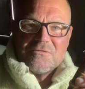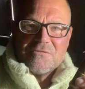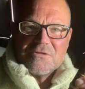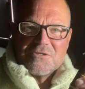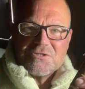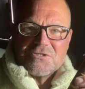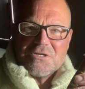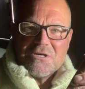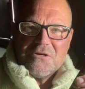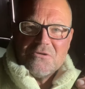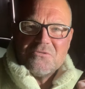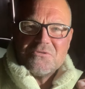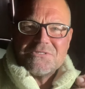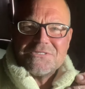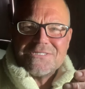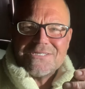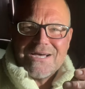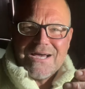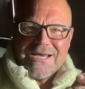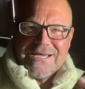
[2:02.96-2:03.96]
so
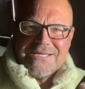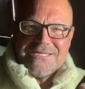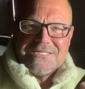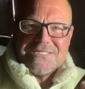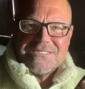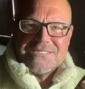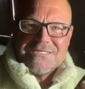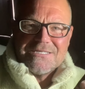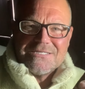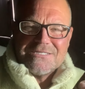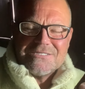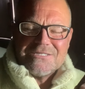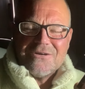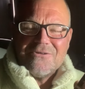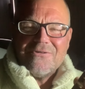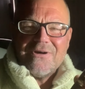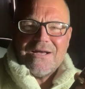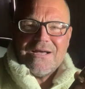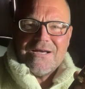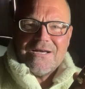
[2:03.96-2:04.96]
tasty,
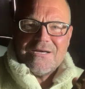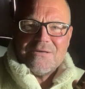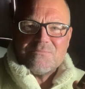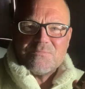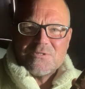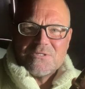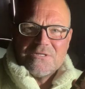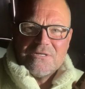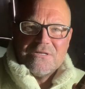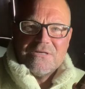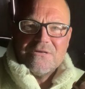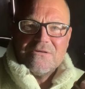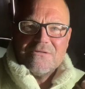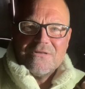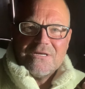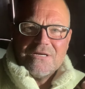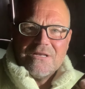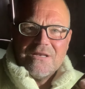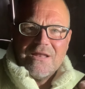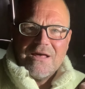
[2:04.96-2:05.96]
so
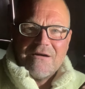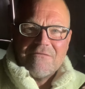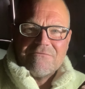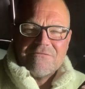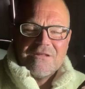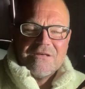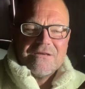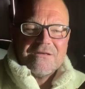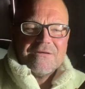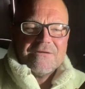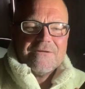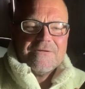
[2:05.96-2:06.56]
absolutely lovely.